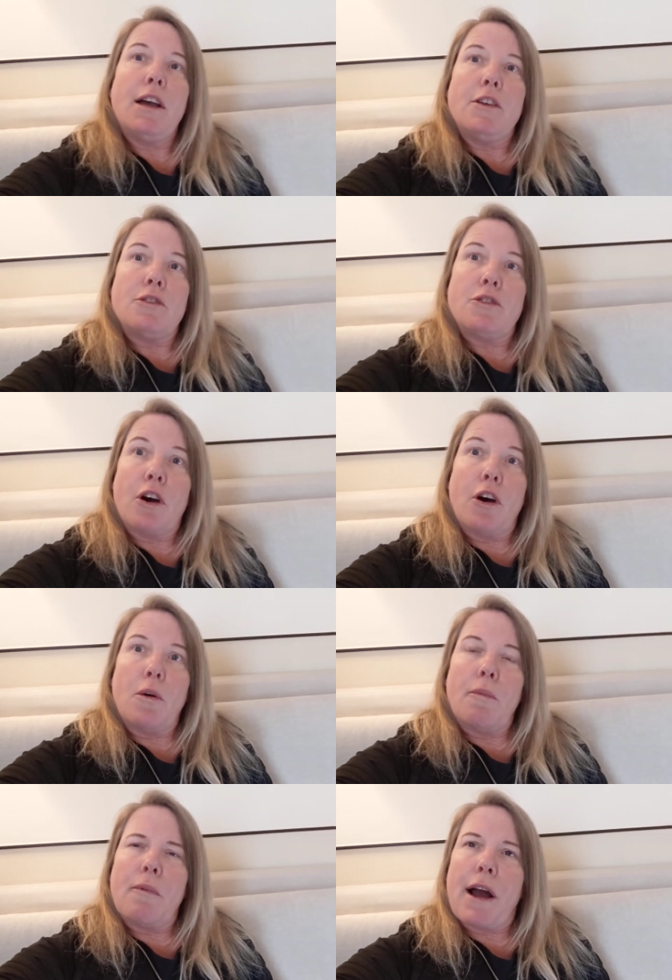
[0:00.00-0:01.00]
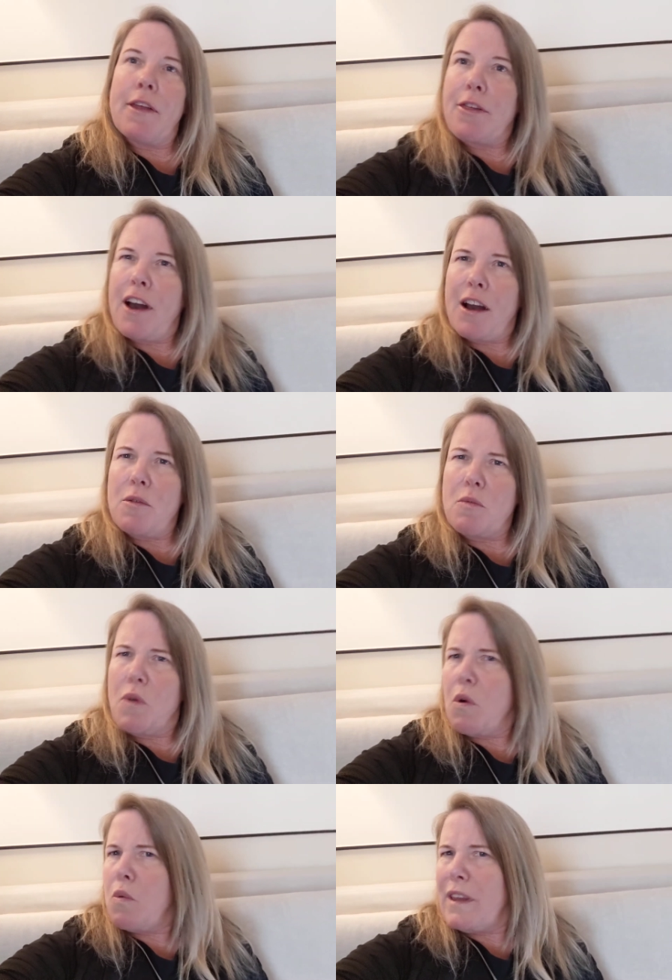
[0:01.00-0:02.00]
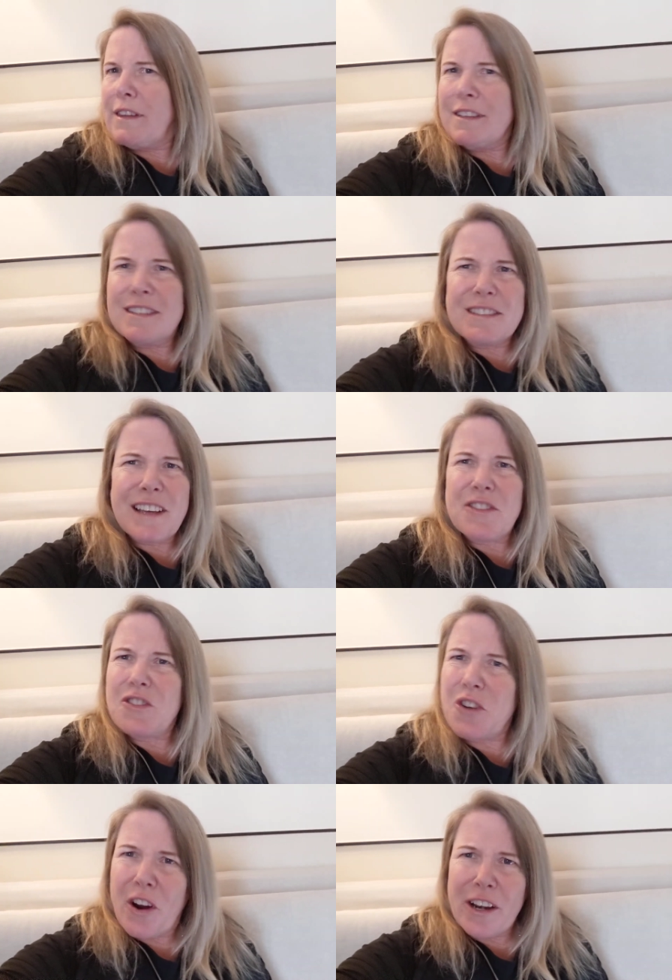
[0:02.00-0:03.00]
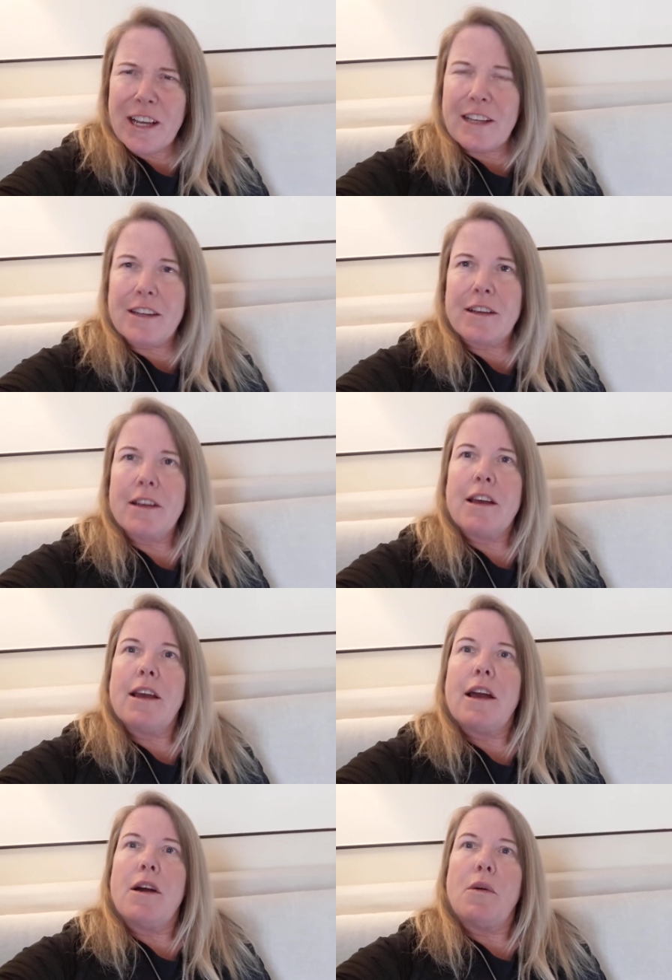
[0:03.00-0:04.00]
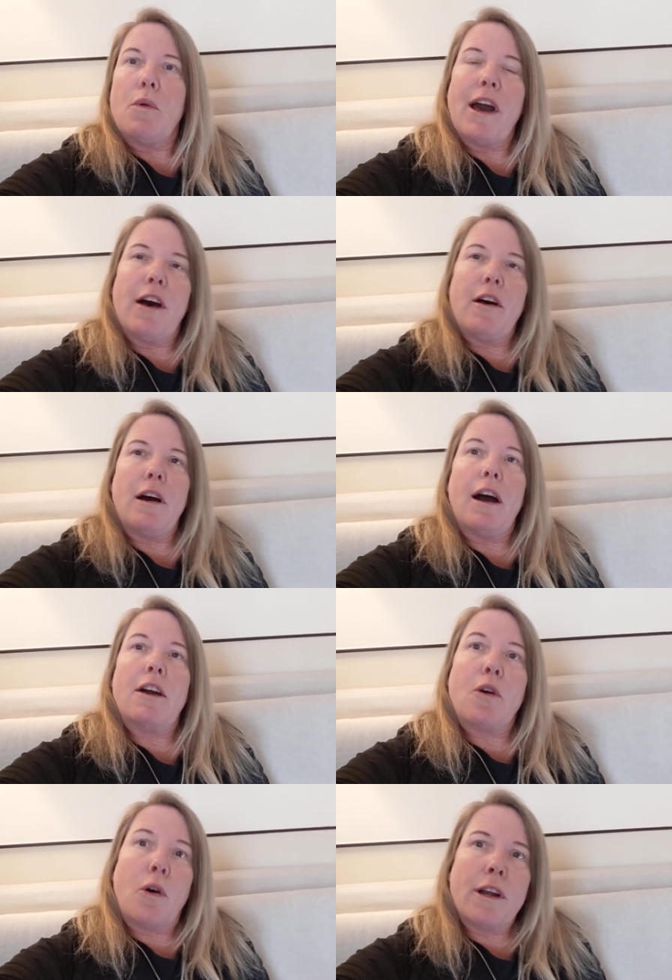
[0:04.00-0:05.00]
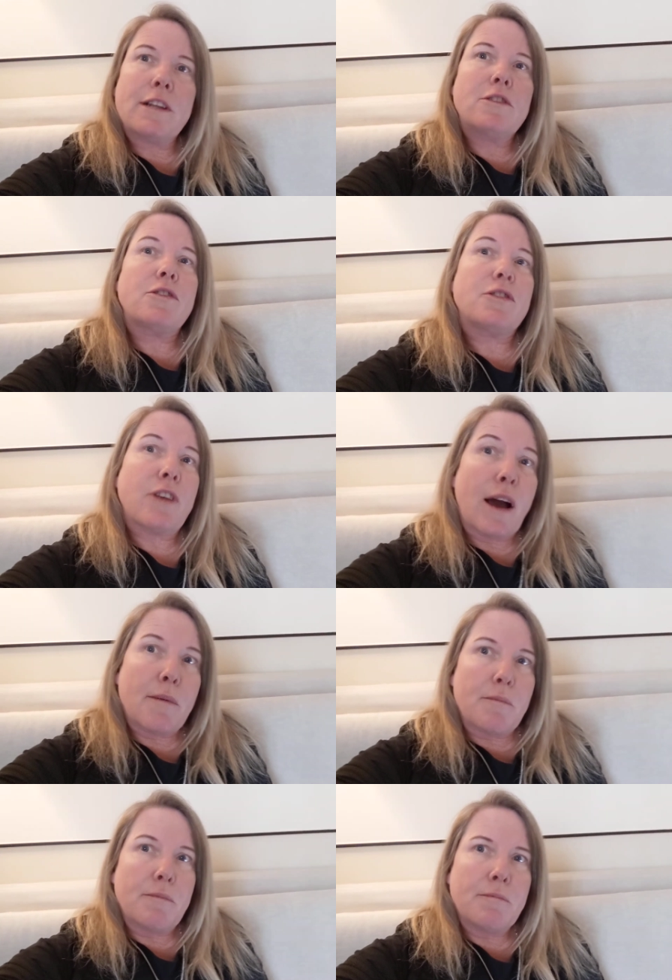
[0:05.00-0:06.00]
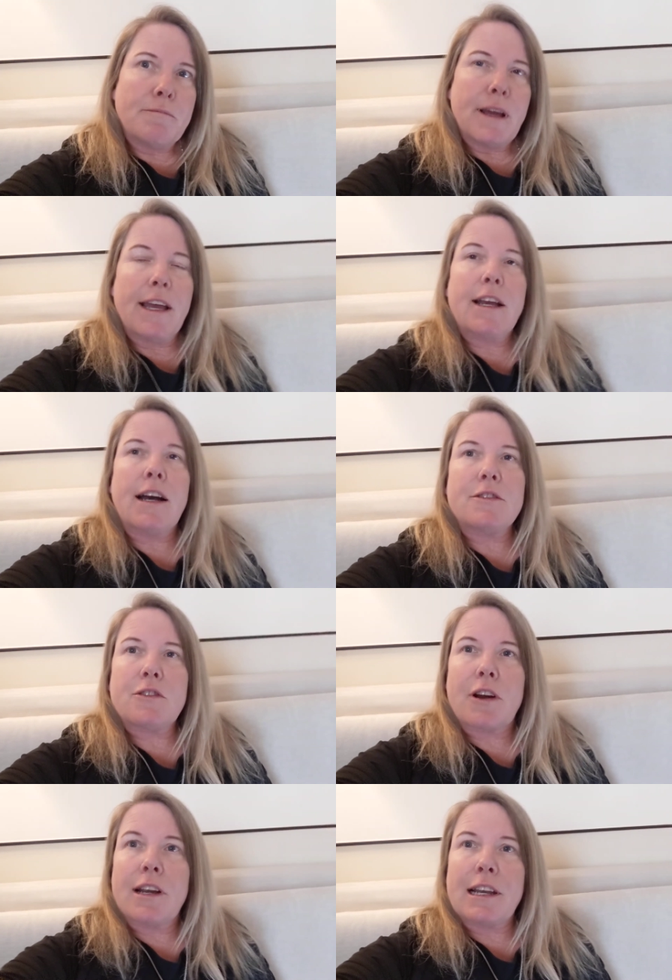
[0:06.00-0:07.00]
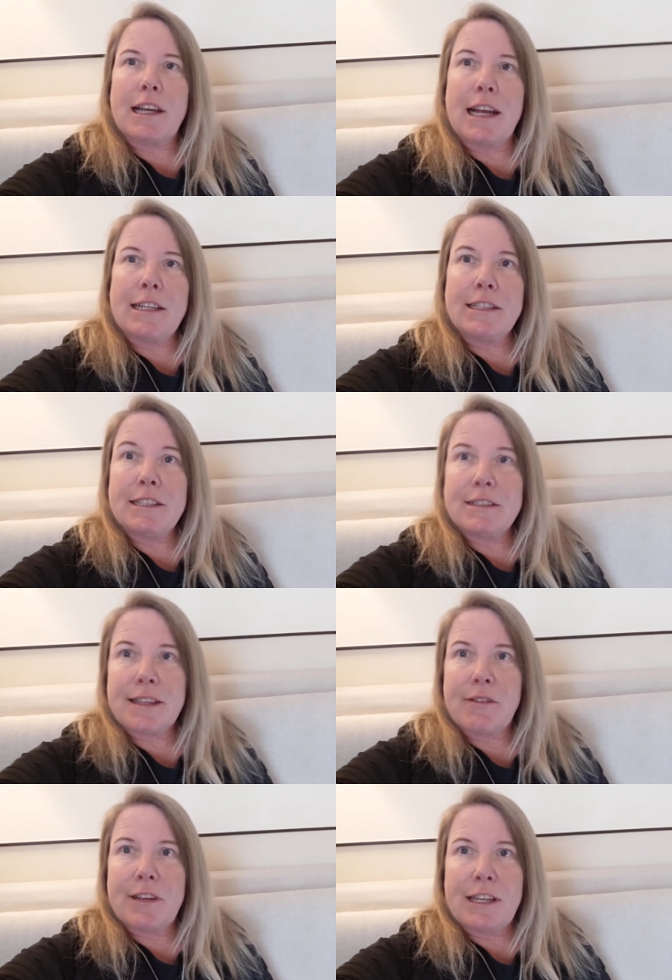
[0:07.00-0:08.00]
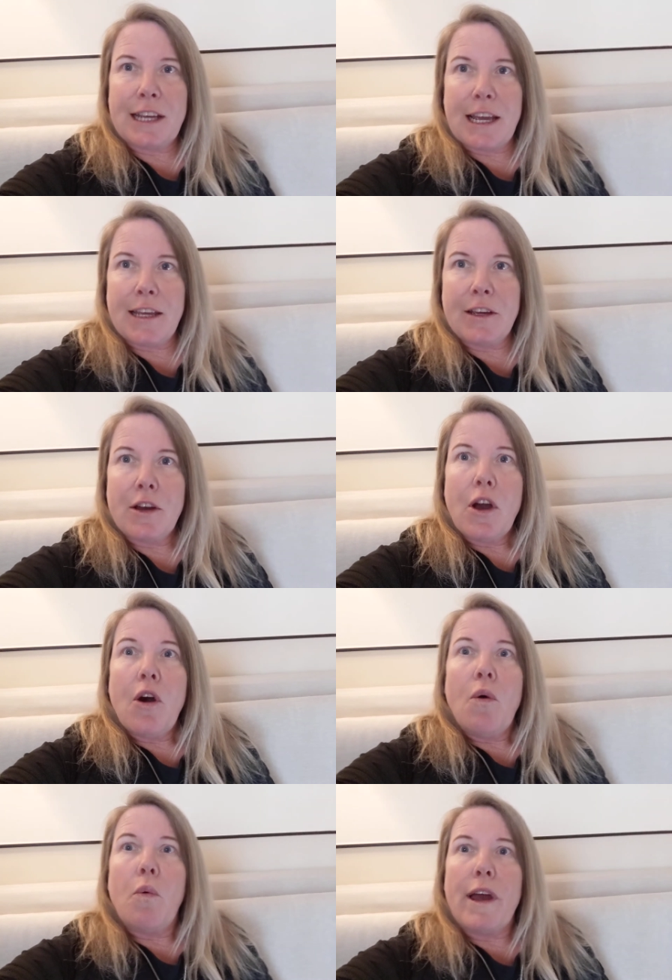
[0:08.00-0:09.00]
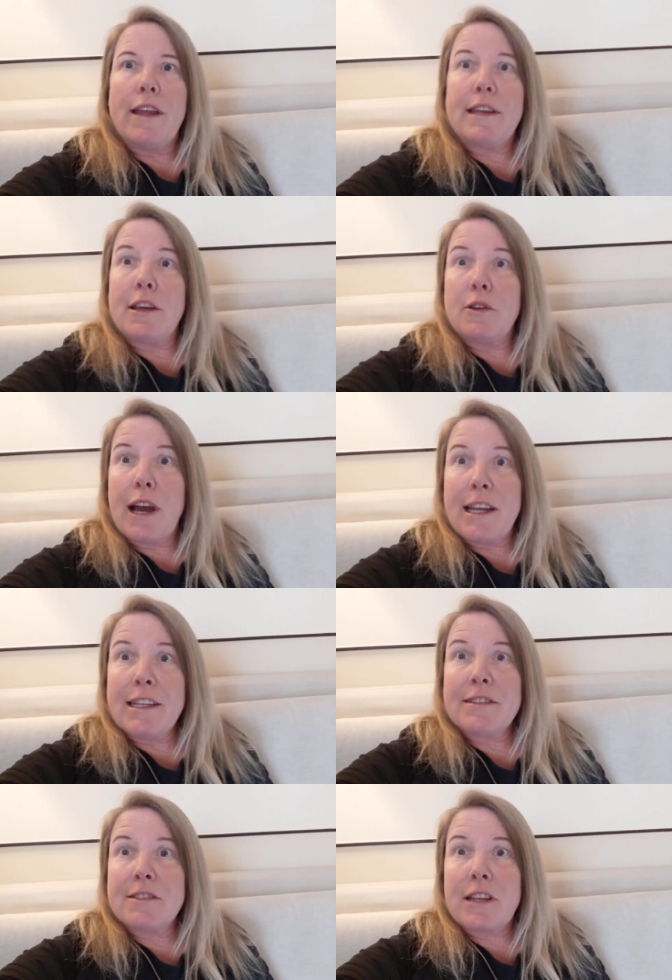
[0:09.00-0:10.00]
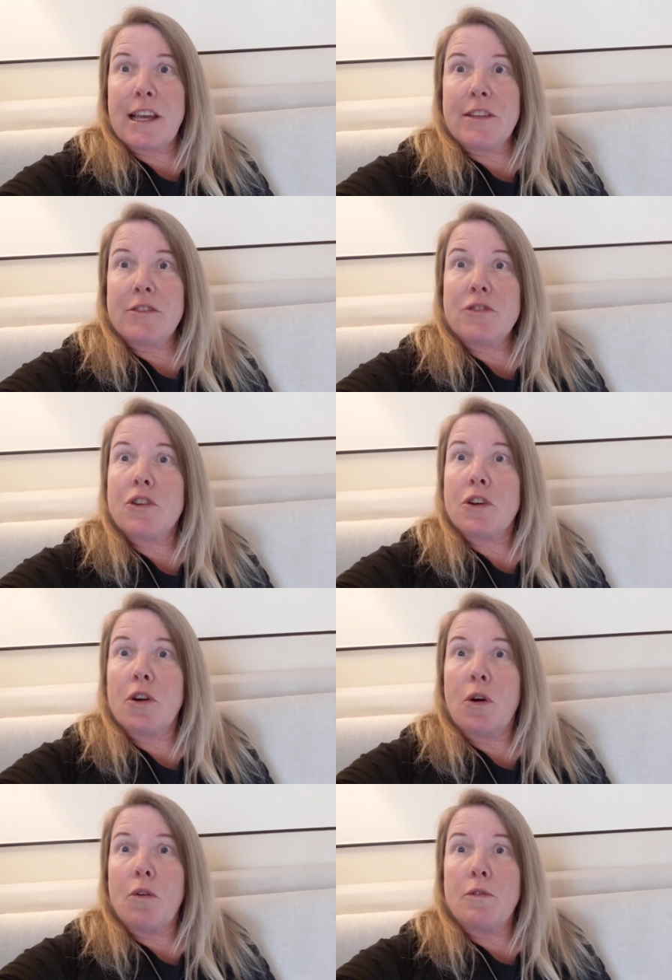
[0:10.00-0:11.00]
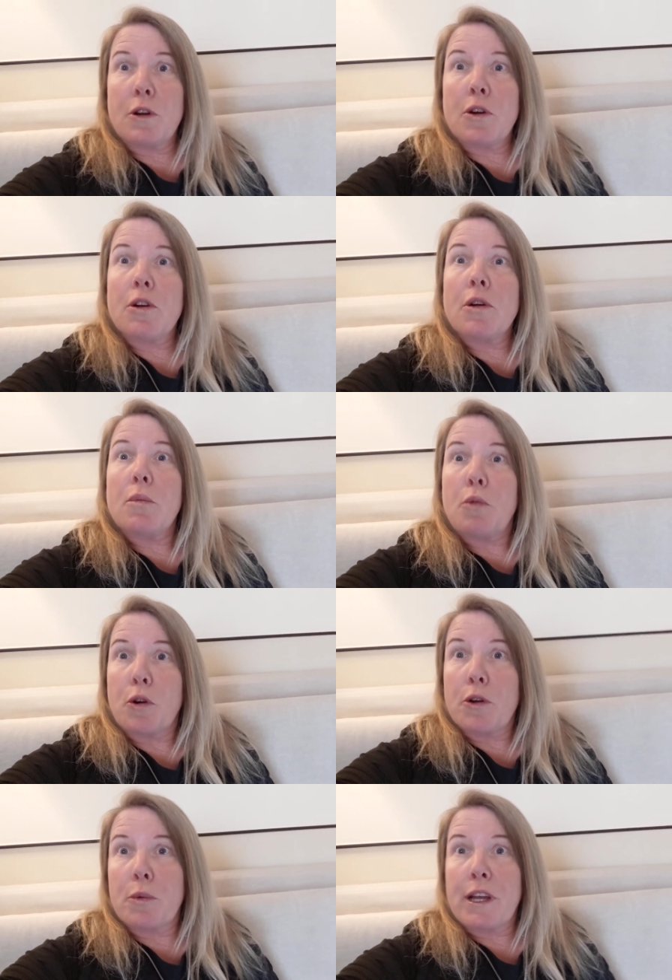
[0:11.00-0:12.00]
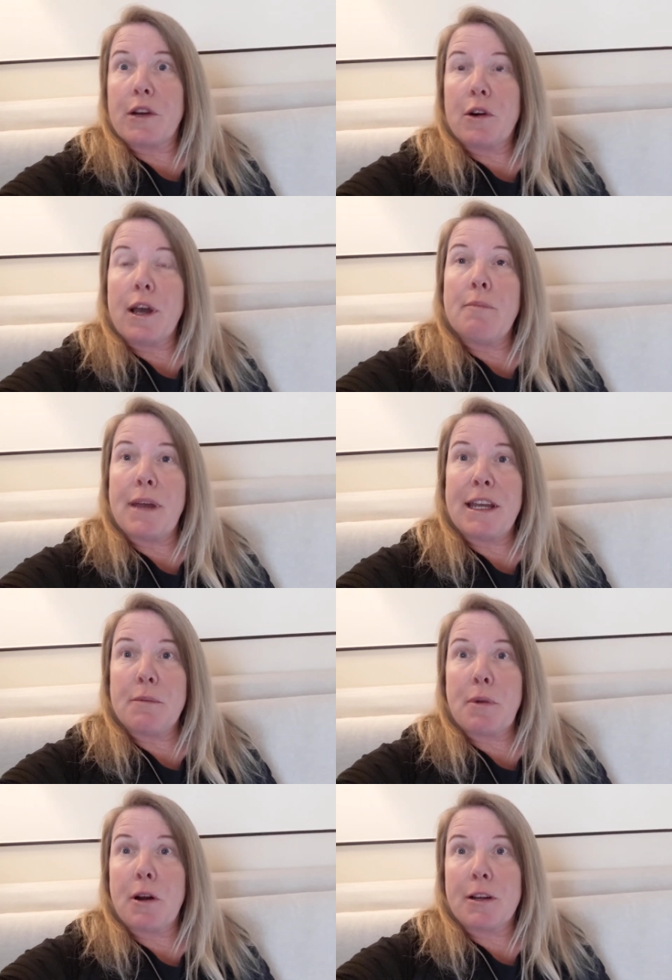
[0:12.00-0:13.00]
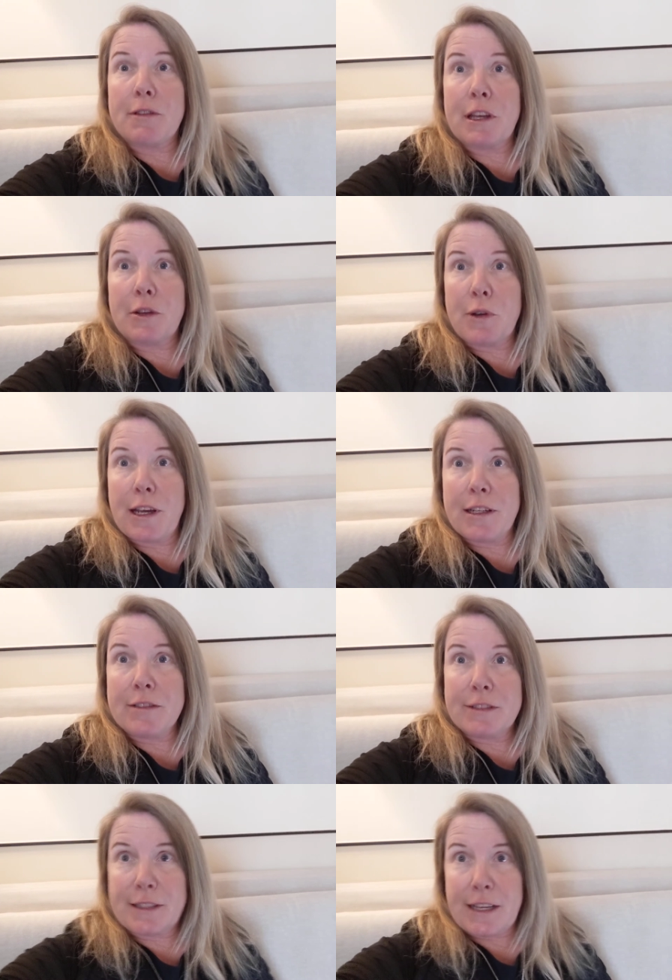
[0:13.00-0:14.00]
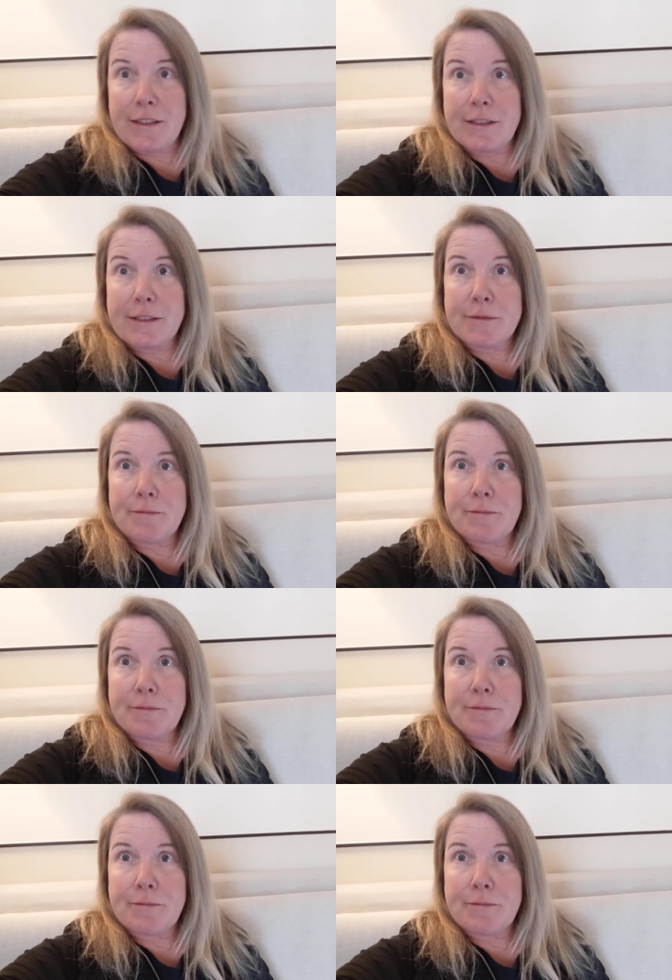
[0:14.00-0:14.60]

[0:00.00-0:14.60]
So I thought, well, when did this get started? Well, according to some, it got started in 1878 when the United States took over Puerto Rico and made it part of the United States.